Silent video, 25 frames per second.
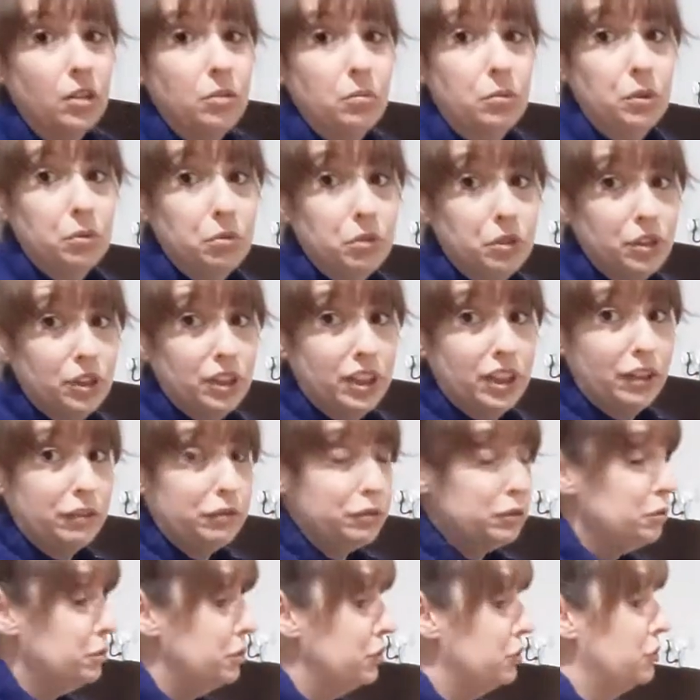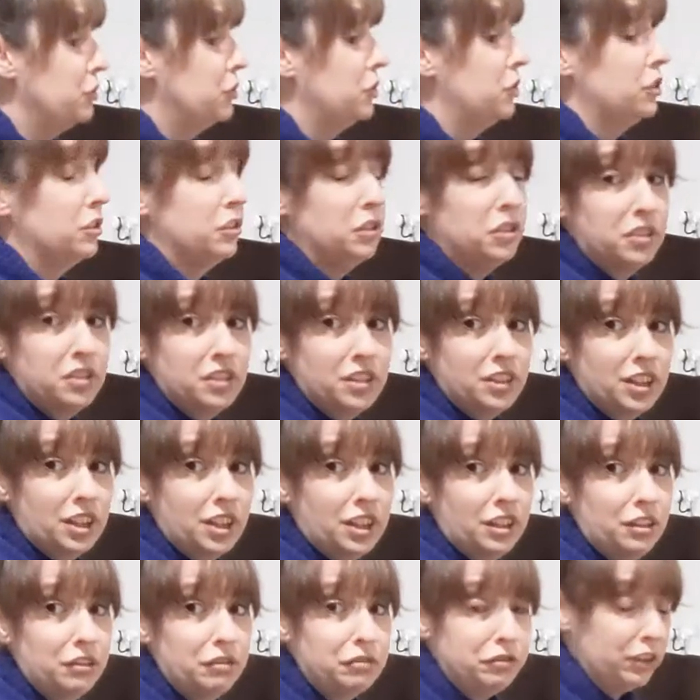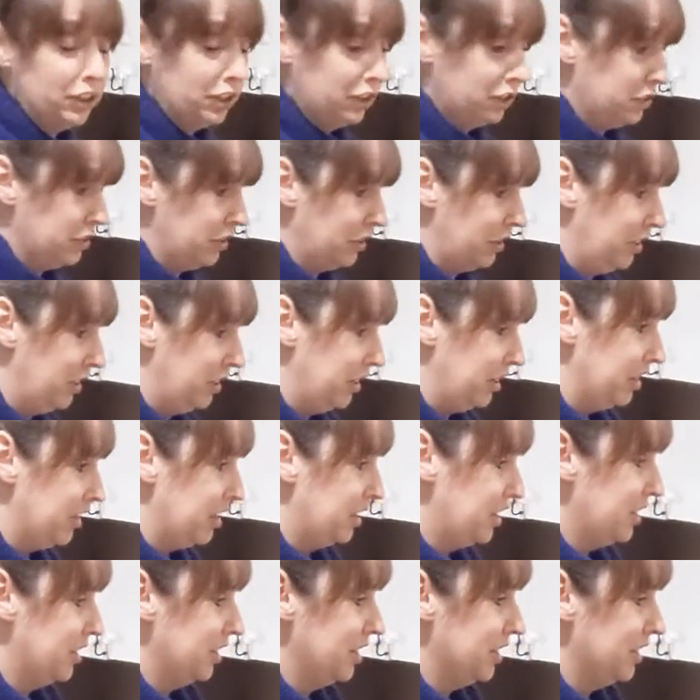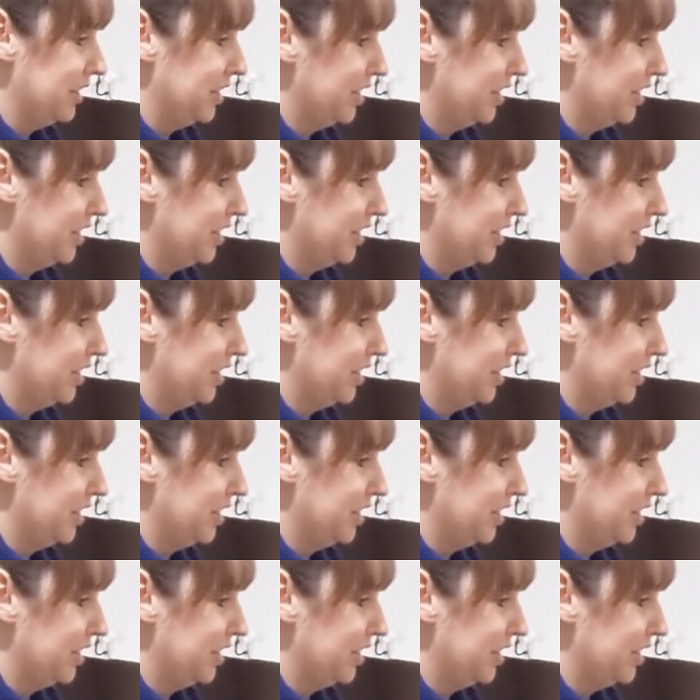Be really careful when you're sticking your fingers in there, because